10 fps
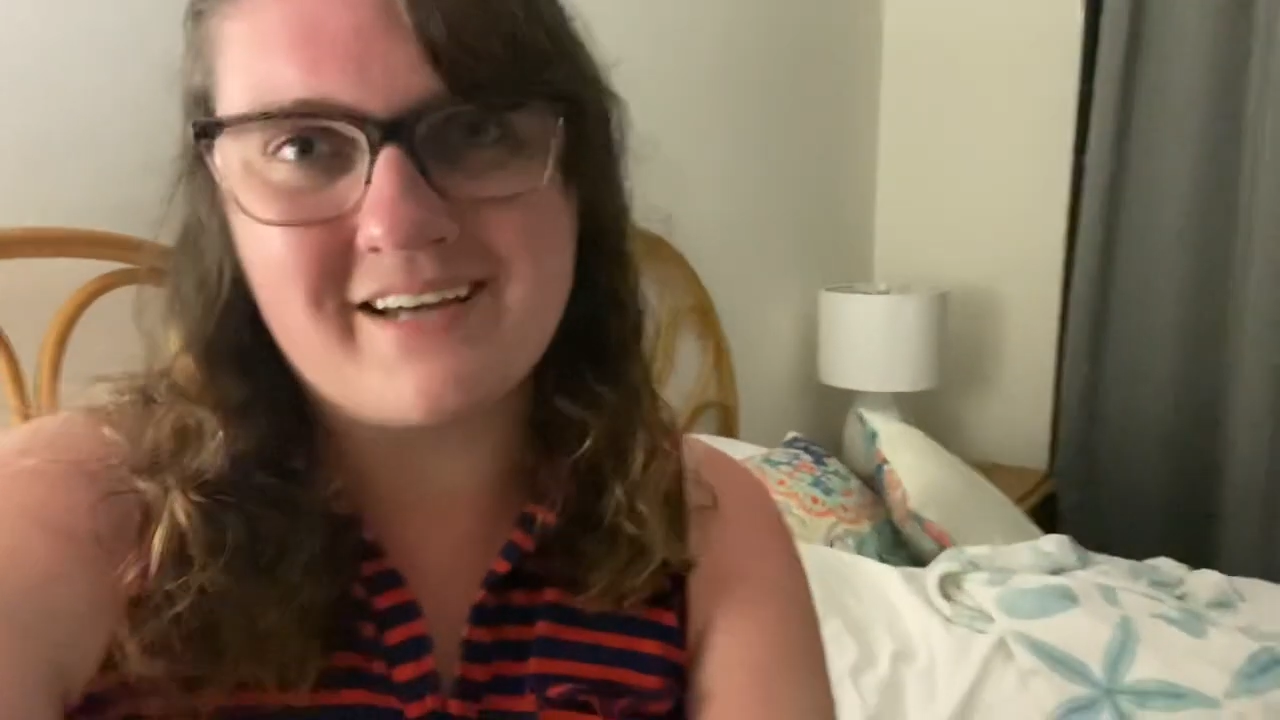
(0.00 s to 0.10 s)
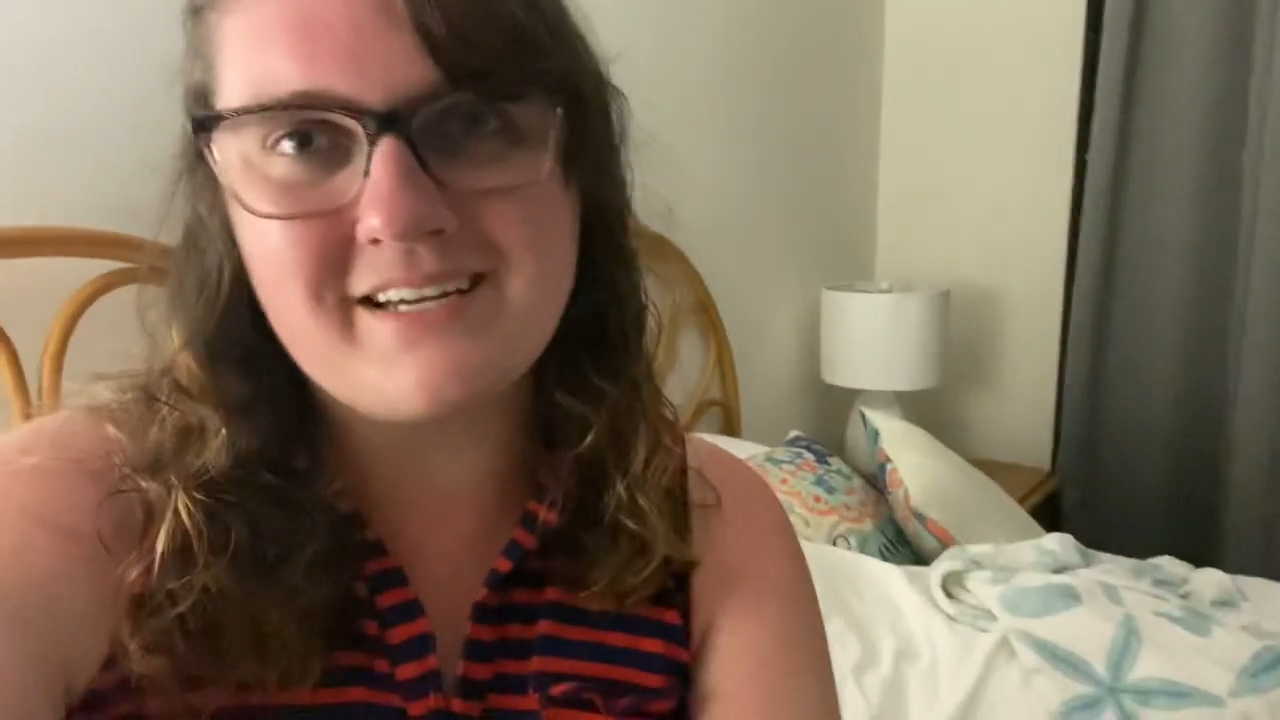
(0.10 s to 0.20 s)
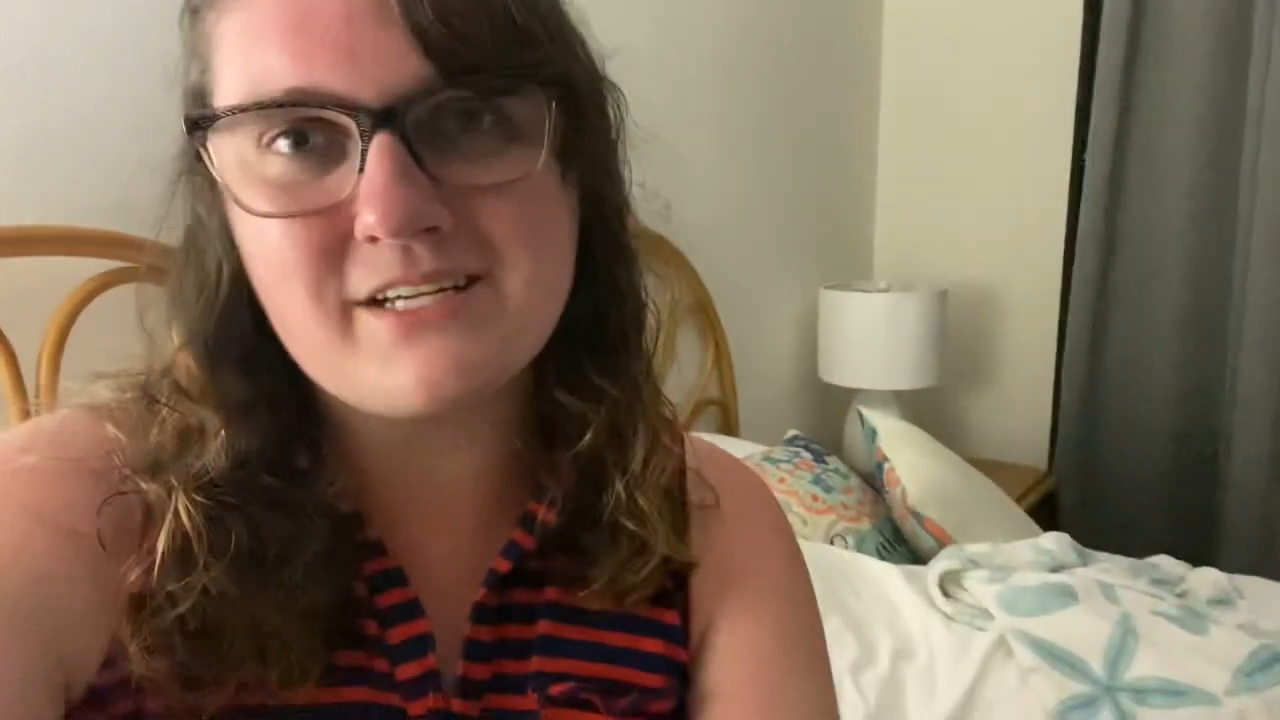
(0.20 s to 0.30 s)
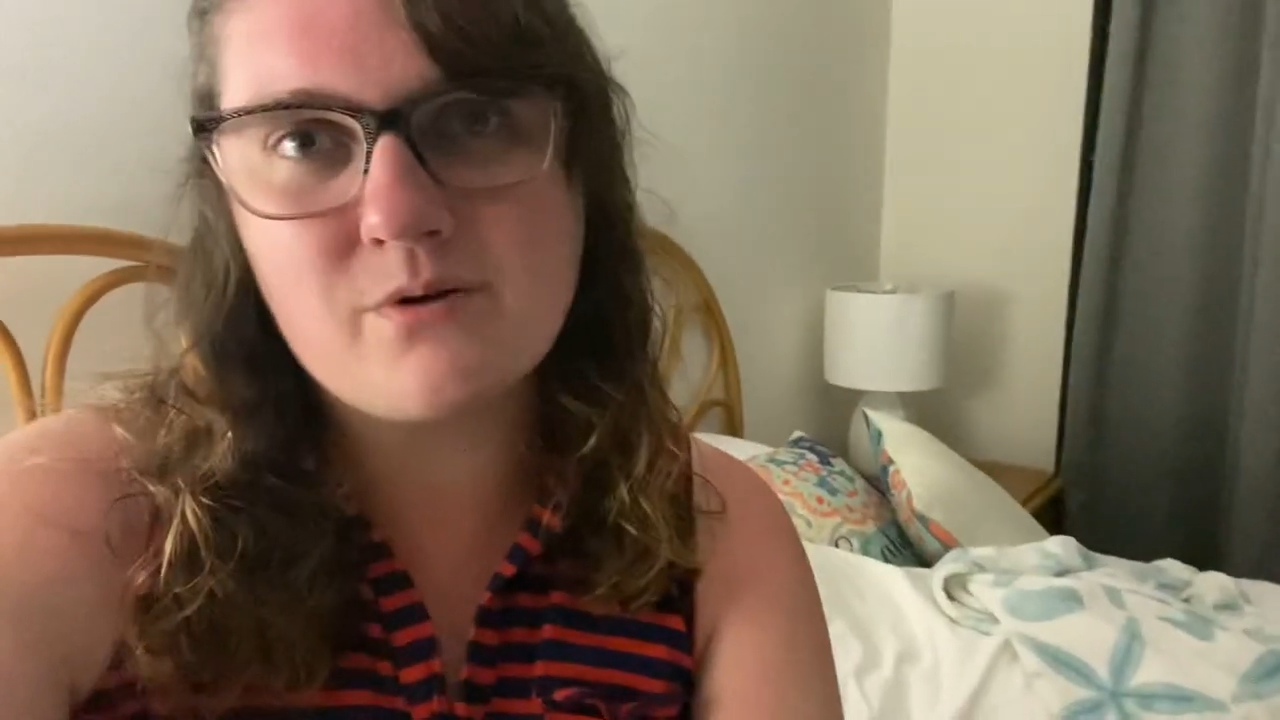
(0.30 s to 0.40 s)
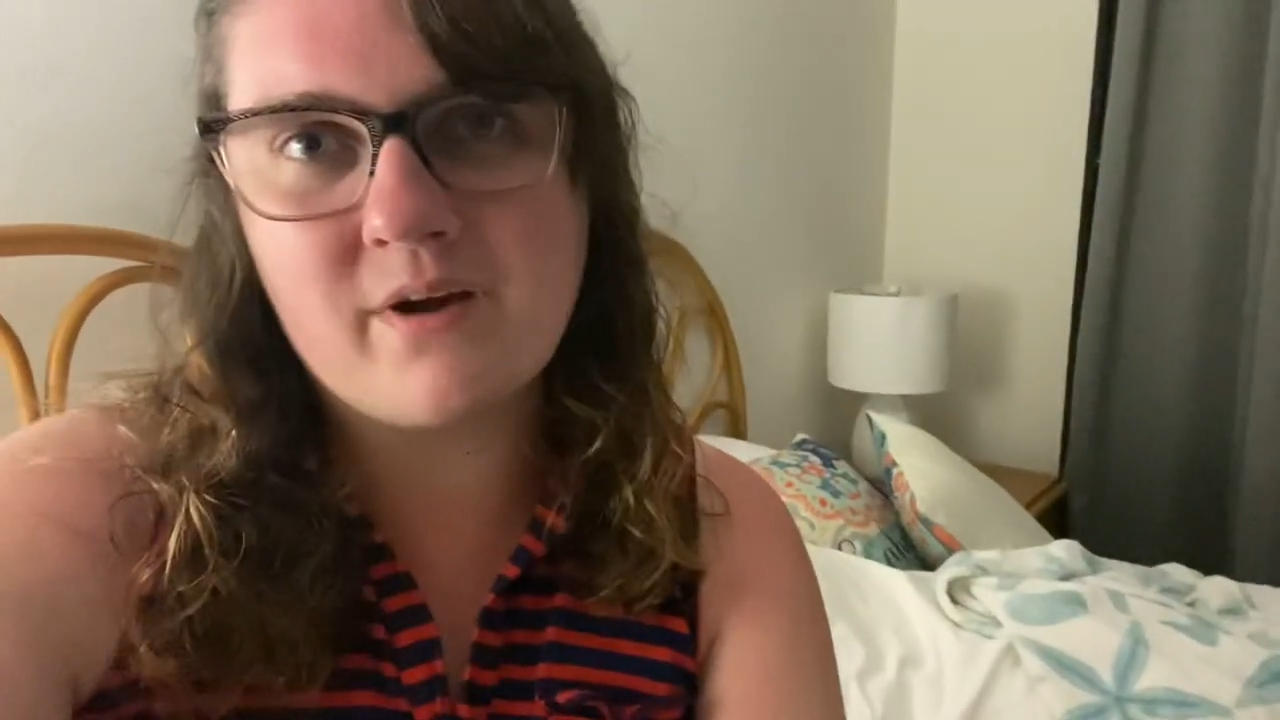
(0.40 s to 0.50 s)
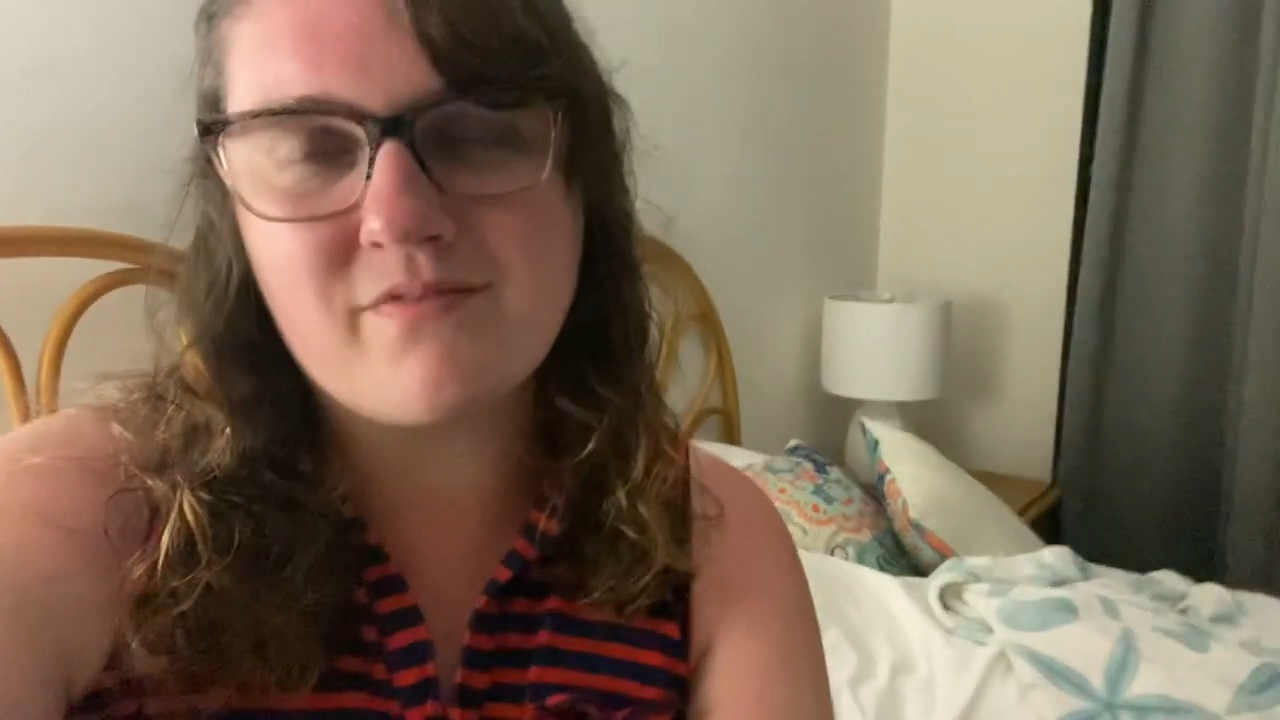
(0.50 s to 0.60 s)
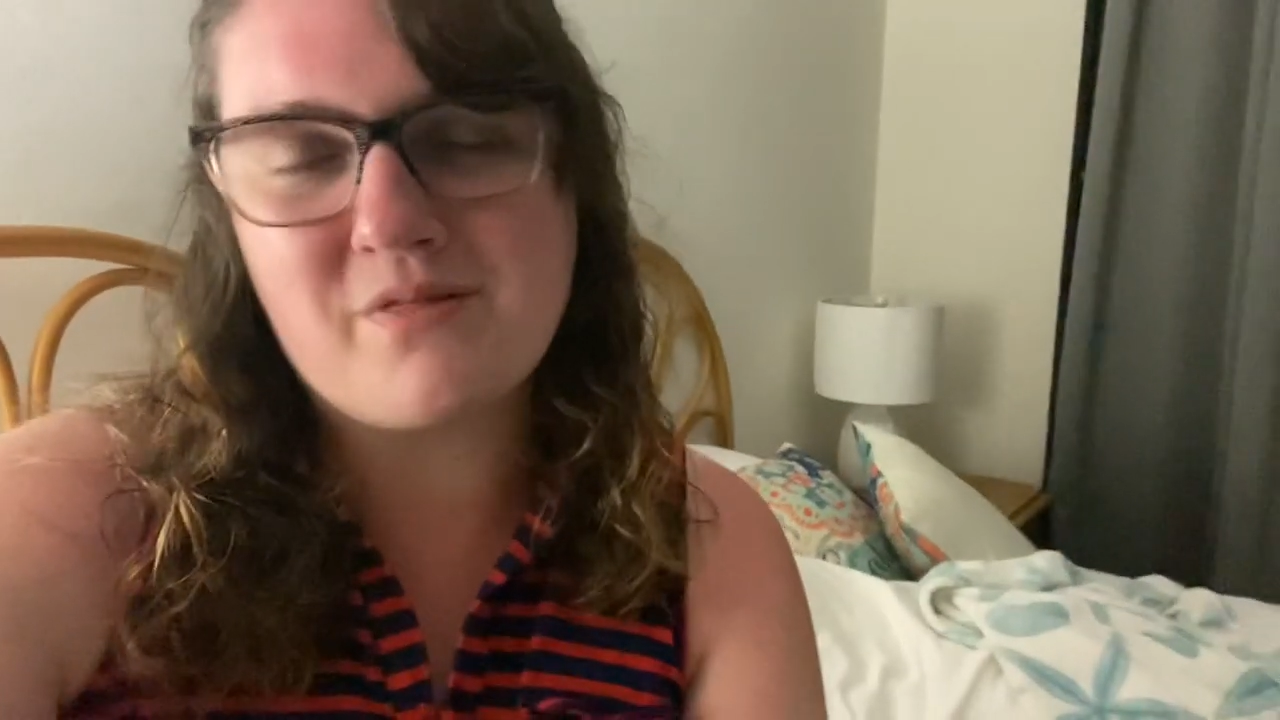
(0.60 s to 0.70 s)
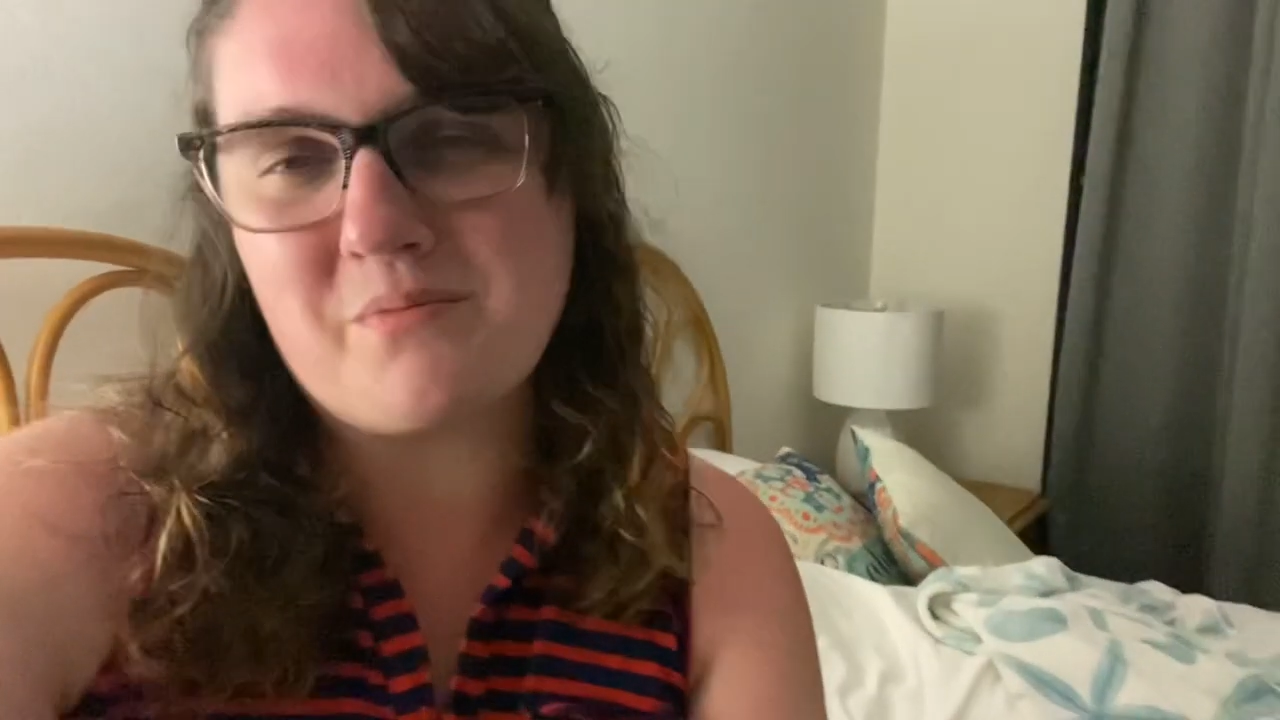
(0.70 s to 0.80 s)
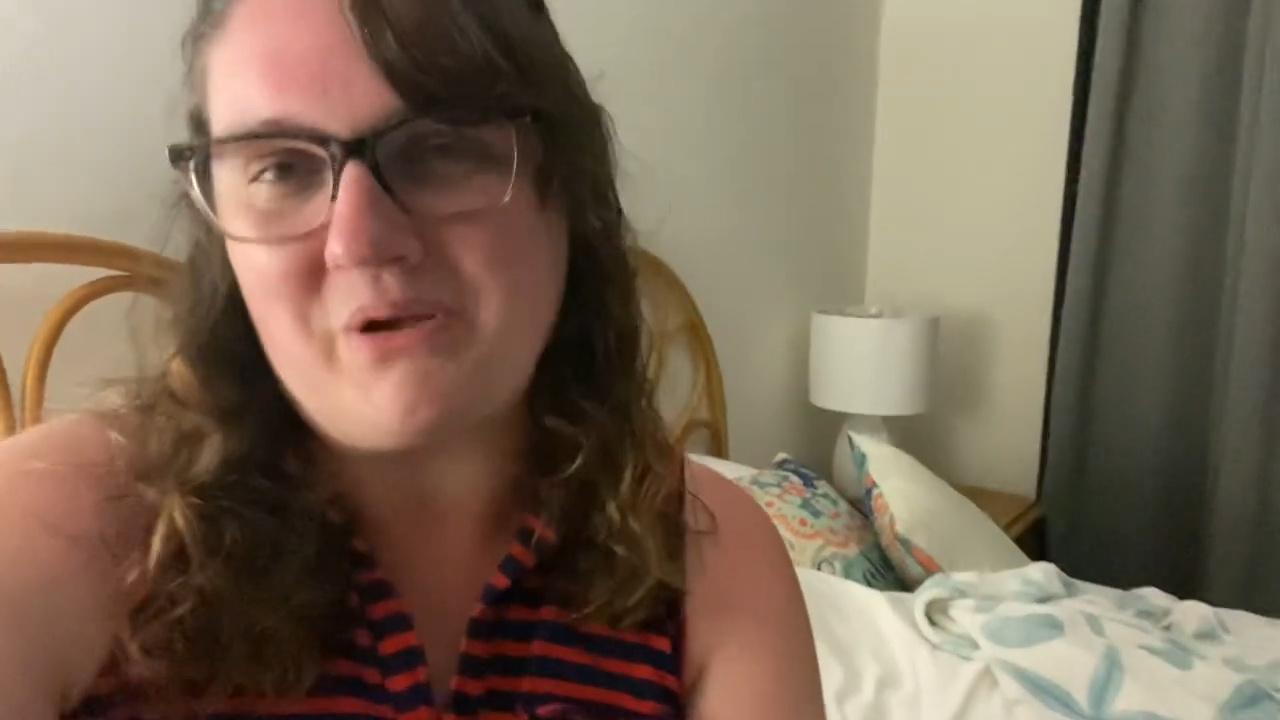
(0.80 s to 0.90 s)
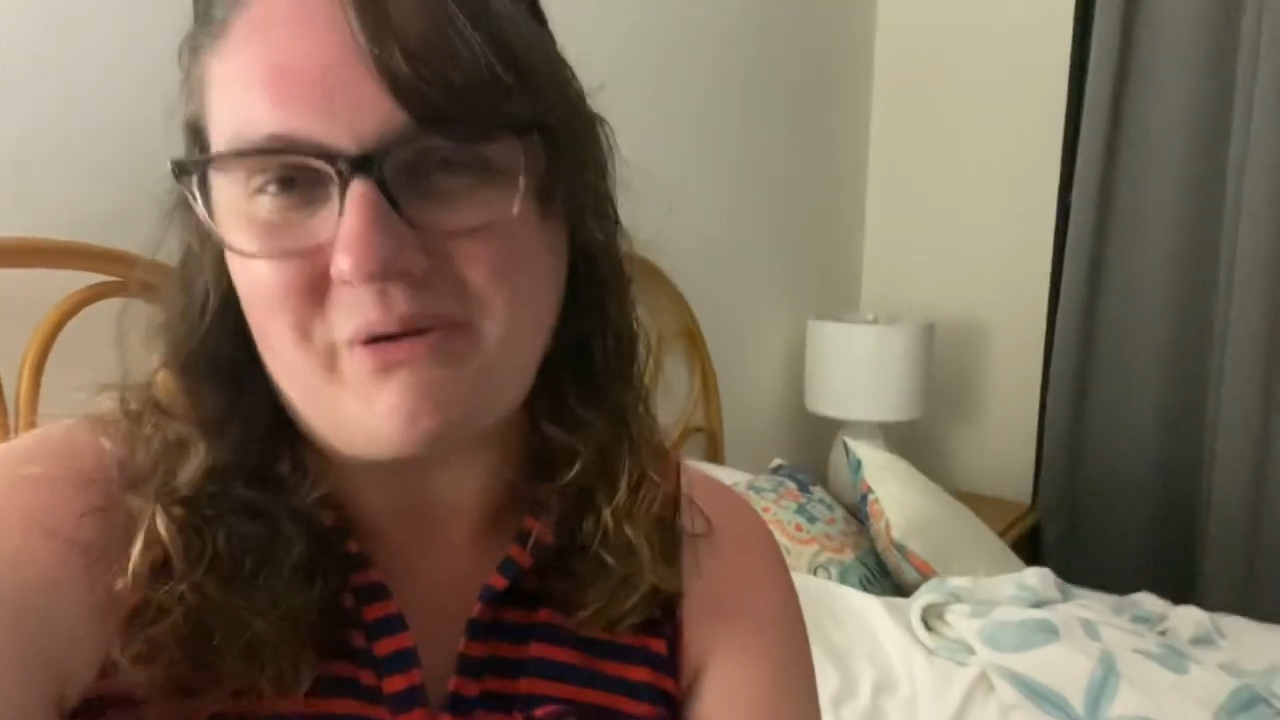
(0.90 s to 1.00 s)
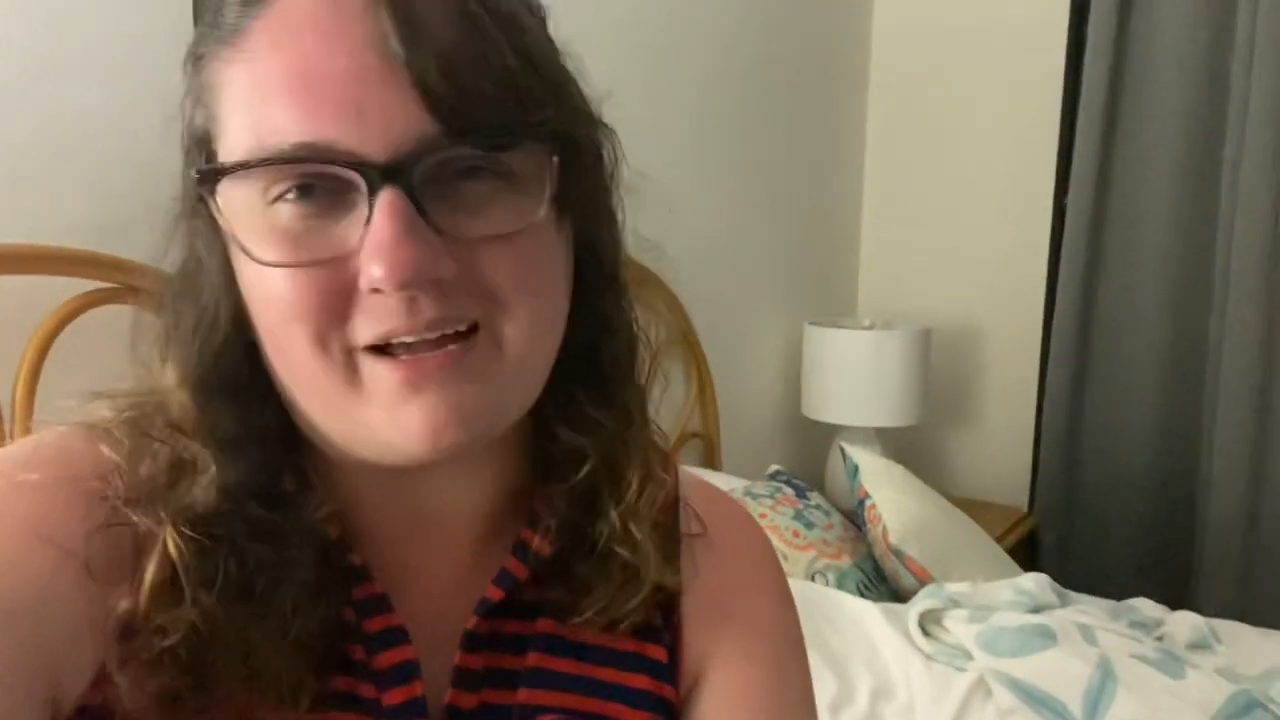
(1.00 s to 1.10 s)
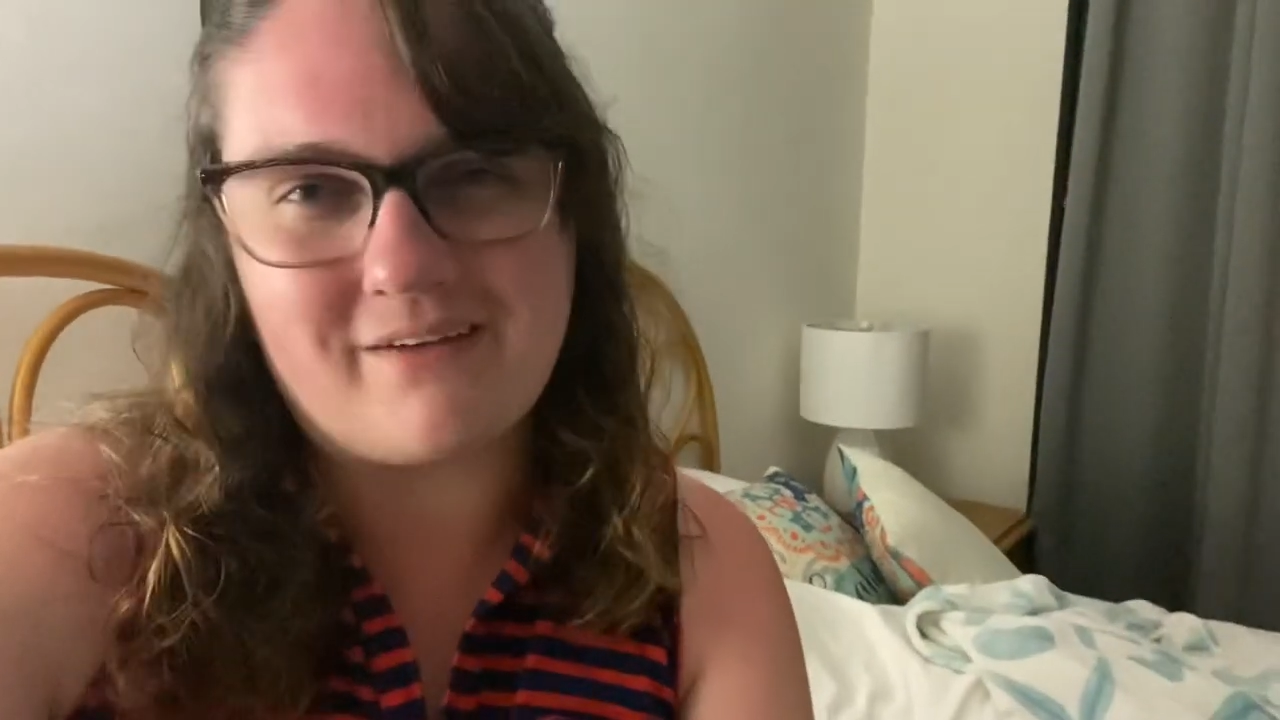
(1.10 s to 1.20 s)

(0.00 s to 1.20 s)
It takes away from the beauty